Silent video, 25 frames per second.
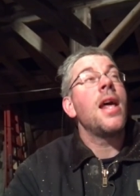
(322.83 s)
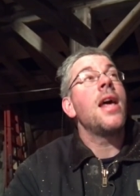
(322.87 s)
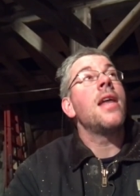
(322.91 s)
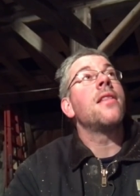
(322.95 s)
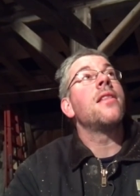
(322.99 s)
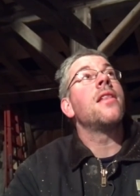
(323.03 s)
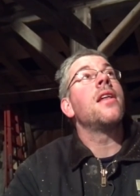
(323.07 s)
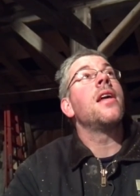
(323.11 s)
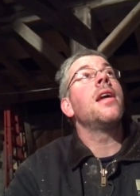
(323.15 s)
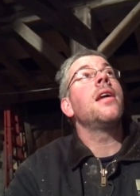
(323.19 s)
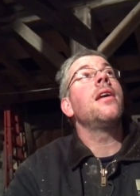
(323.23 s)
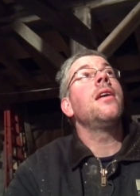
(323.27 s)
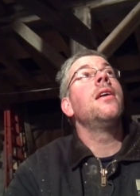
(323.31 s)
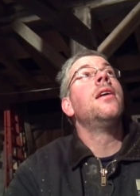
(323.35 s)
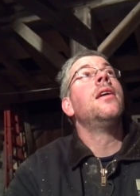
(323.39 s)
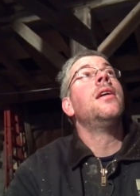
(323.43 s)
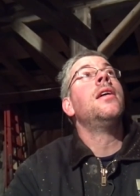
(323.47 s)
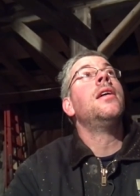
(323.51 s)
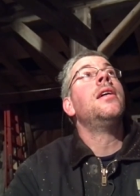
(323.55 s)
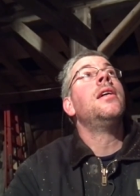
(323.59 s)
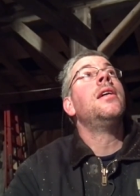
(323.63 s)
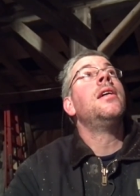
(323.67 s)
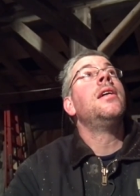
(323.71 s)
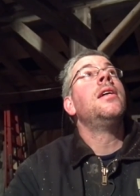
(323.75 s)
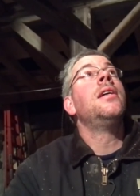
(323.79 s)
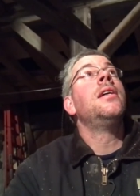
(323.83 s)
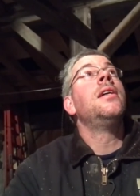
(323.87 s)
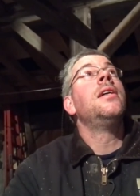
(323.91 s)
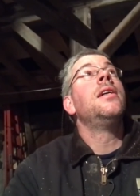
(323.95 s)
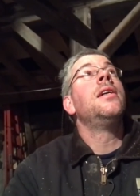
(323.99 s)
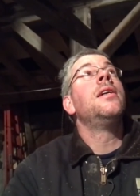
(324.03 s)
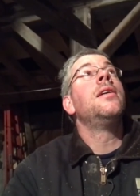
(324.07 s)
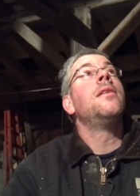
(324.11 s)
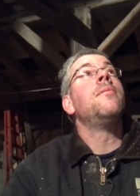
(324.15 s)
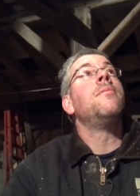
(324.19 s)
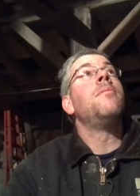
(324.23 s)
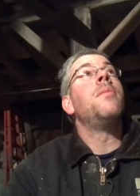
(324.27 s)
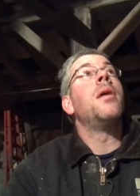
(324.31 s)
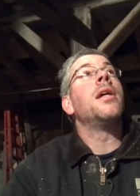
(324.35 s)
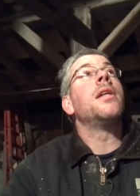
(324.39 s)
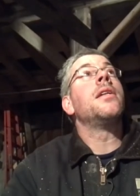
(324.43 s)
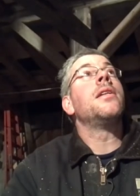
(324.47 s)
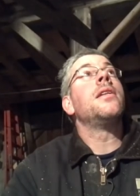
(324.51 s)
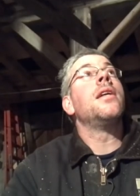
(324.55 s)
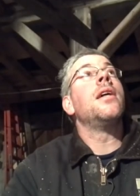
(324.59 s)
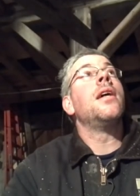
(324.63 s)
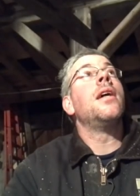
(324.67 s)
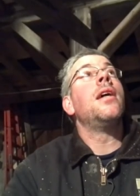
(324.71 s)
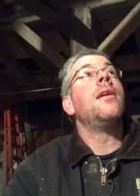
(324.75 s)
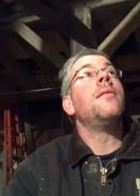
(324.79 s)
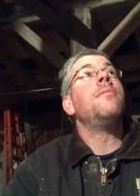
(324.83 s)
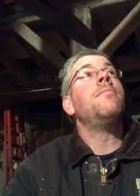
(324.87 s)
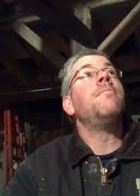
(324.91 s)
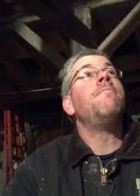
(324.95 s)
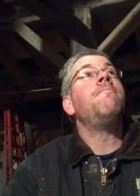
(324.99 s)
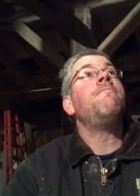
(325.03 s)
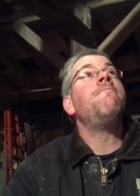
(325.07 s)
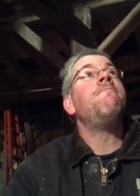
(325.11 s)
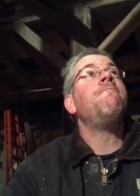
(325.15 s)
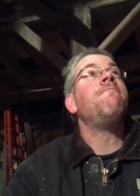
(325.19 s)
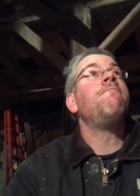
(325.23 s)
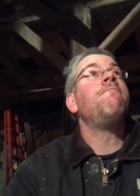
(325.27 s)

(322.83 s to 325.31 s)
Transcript: that thing. But um,